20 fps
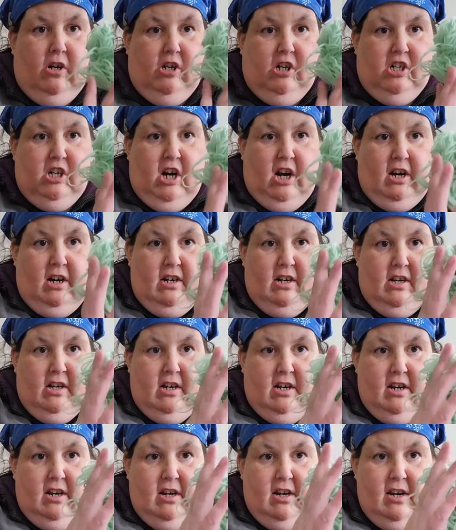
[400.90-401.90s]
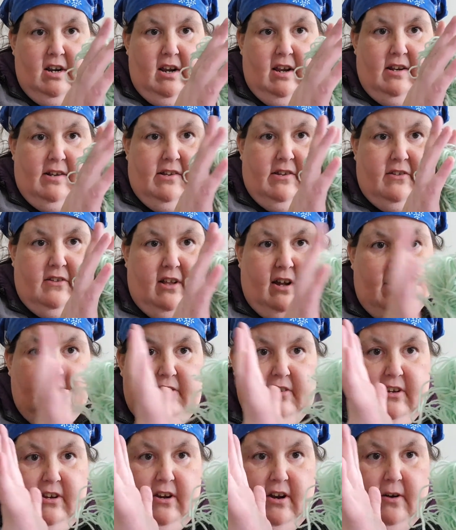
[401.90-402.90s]
chucked and
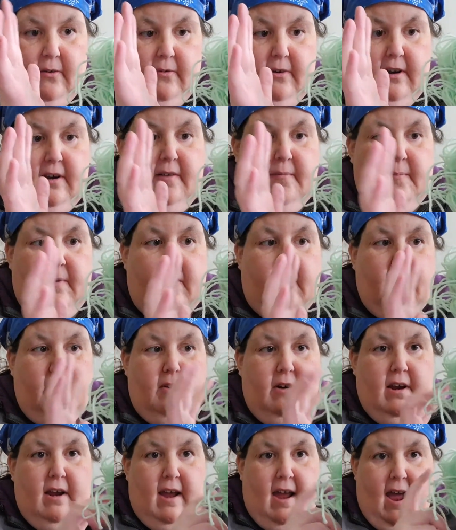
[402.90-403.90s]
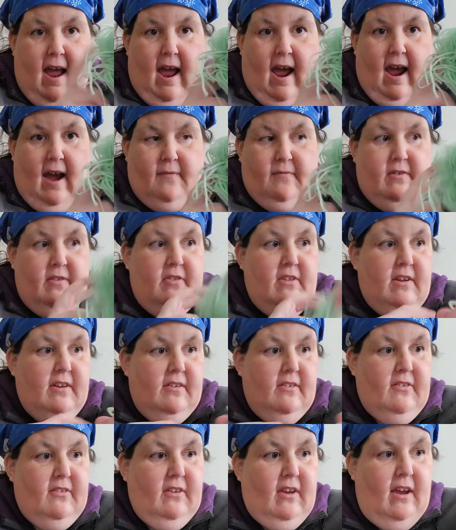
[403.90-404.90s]
sliced and got rid of about half of
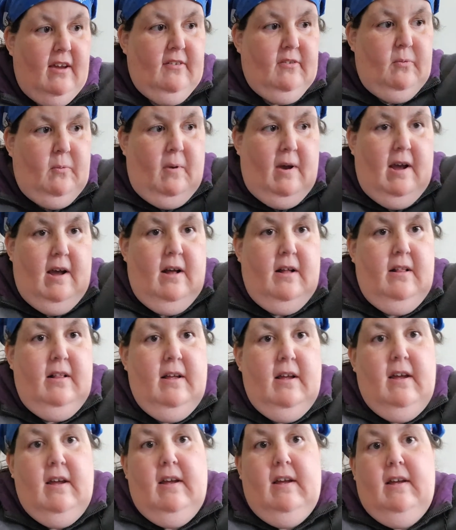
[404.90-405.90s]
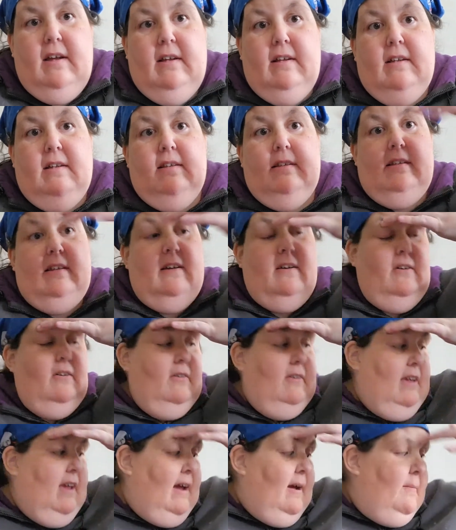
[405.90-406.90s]
this as well.
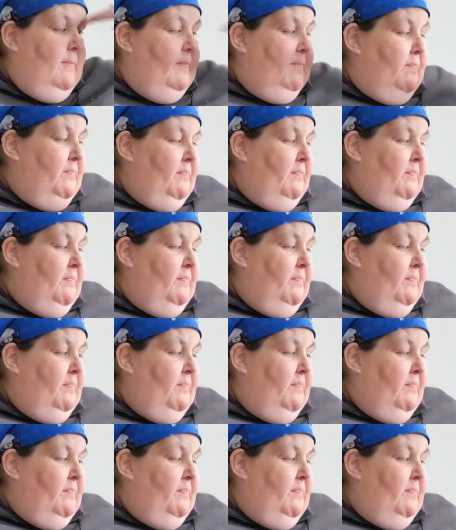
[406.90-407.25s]
So yeah,